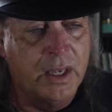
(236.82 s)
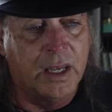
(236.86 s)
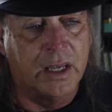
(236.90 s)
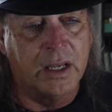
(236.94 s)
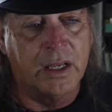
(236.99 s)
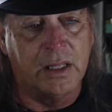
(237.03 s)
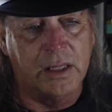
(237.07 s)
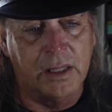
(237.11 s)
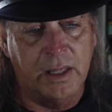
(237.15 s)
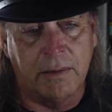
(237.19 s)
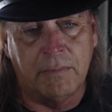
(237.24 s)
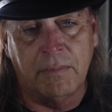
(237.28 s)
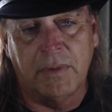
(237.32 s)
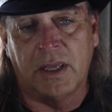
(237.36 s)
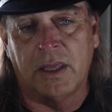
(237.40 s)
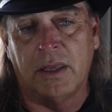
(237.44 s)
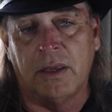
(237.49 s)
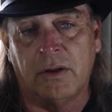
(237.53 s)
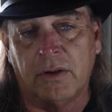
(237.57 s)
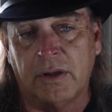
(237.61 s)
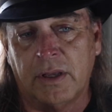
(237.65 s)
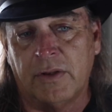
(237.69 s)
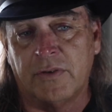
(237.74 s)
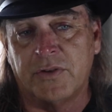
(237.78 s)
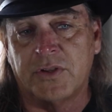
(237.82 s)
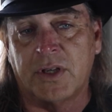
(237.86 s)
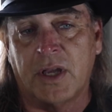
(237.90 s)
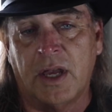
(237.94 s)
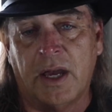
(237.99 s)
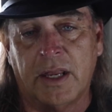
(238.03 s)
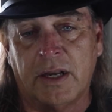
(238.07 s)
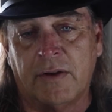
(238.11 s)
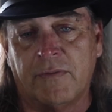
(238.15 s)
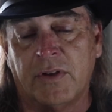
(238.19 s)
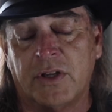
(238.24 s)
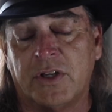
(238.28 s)
And Glen Magill gives
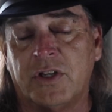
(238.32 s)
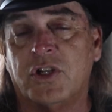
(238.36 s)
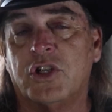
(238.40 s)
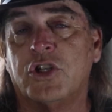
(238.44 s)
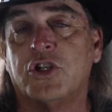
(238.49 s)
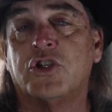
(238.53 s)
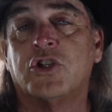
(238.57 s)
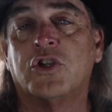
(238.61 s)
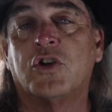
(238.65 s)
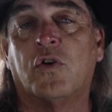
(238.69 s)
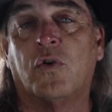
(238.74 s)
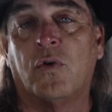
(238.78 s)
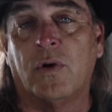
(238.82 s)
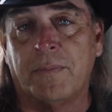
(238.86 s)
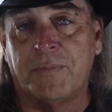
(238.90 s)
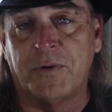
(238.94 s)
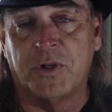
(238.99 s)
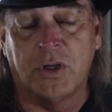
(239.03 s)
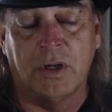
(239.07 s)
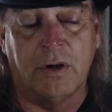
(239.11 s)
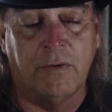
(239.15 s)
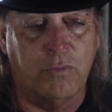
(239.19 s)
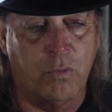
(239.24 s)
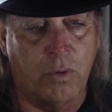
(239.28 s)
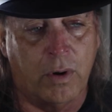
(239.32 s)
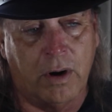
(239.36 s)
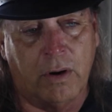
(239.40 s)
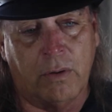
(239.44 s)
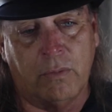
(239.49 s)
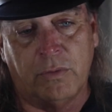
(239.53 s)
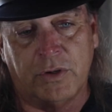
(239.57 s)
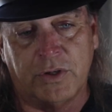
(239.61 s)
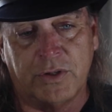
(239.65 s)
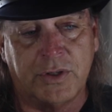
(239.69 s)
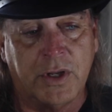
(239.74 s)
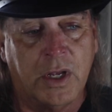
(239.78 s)
kind of a description of where it
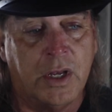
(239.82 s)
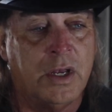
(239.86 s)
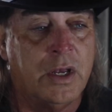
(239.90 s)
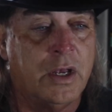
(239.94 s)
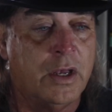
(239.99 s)
was.